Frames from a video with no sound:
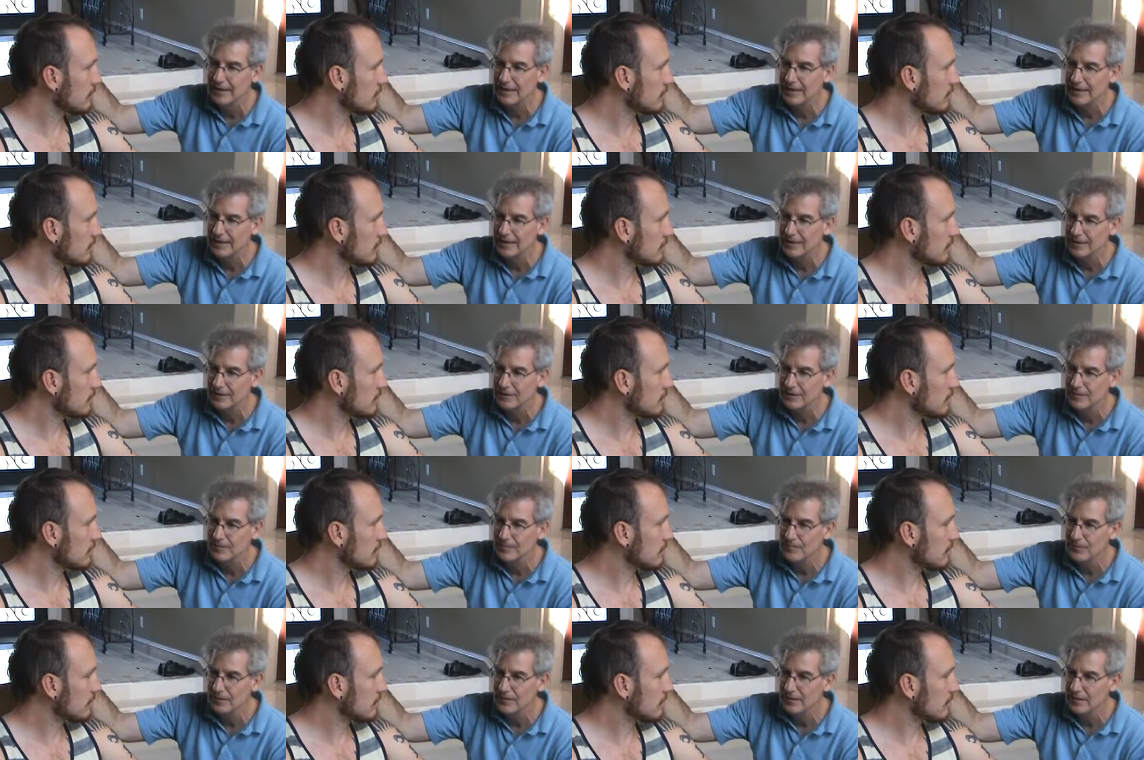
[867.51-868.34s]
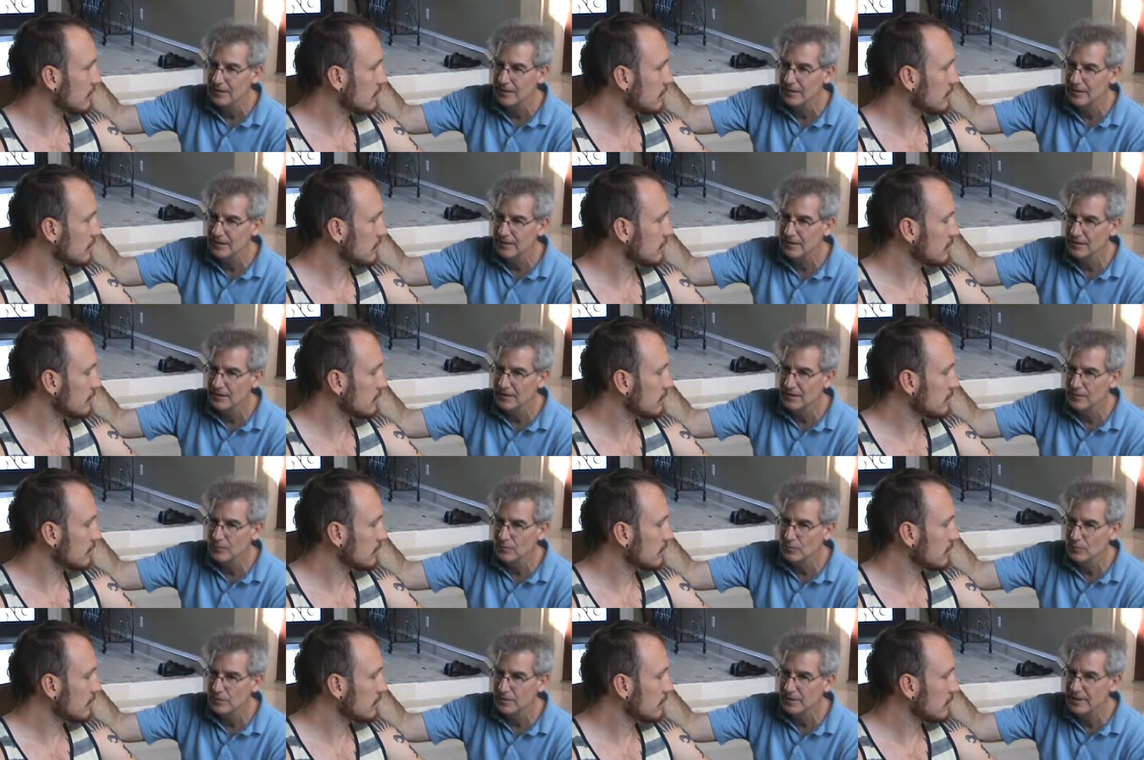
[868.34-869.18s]
Speaker 1: And
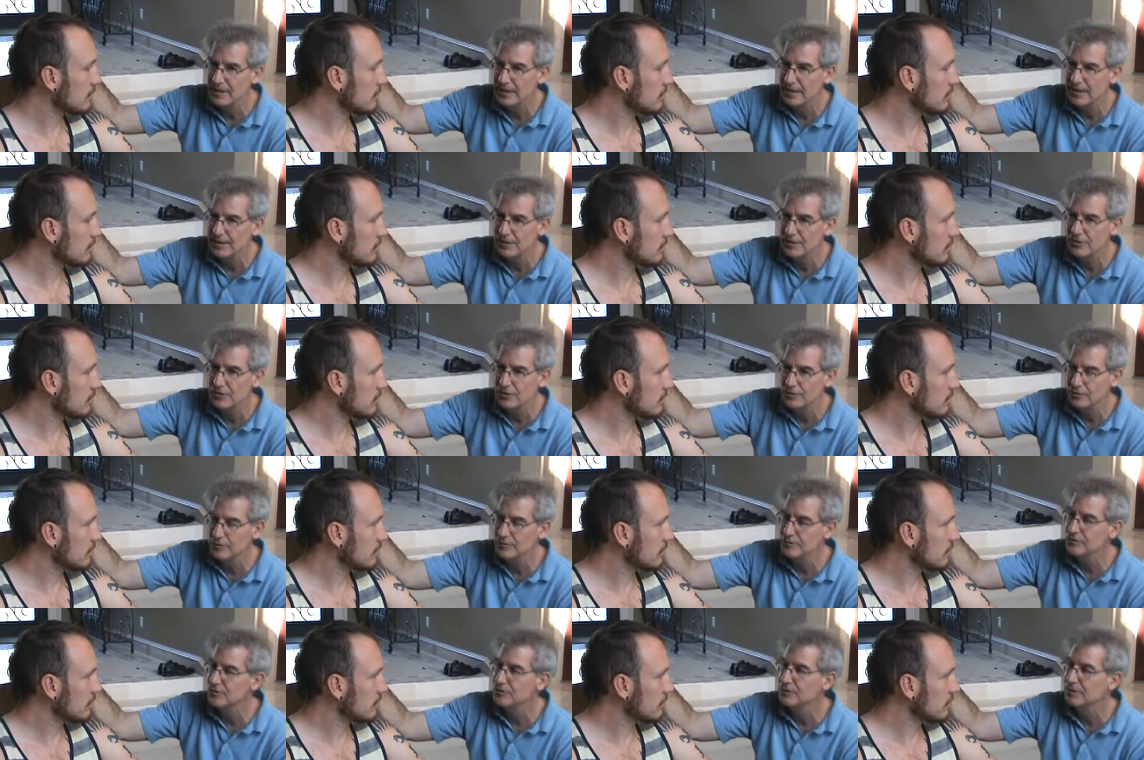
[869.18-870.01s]
then with that third